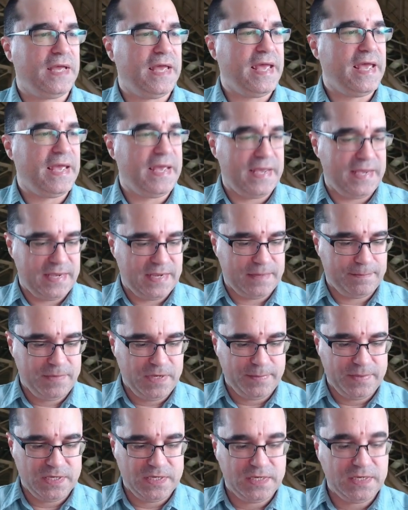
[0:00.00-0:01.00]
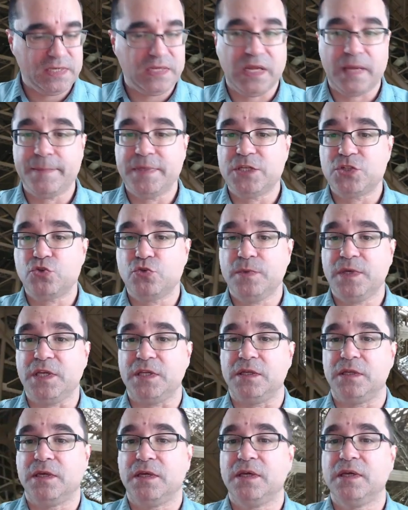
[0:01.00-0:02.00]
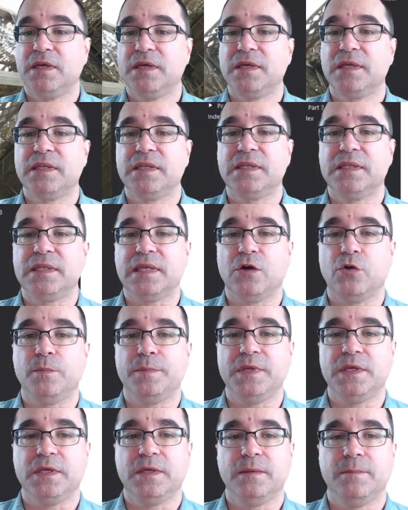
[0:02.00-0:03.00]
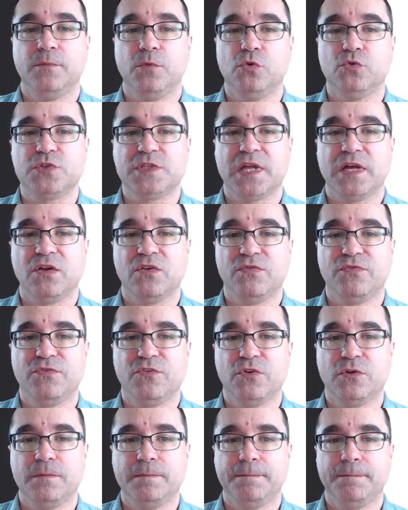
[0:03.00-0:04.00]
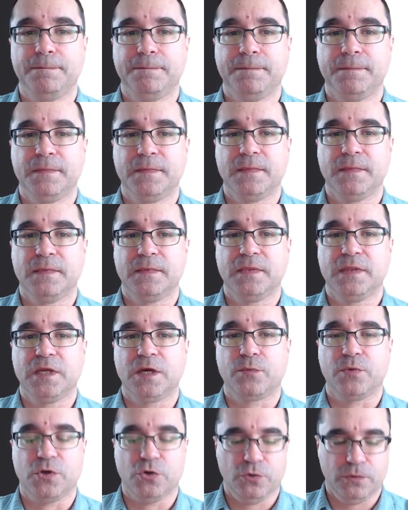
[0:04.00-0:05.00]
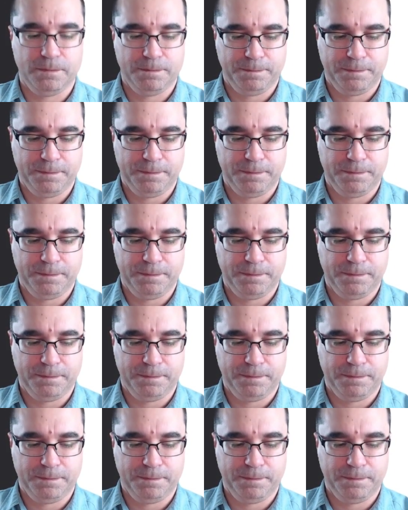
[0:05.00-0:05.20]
And maybe let me zoom in. That'll be most helpful. There we go.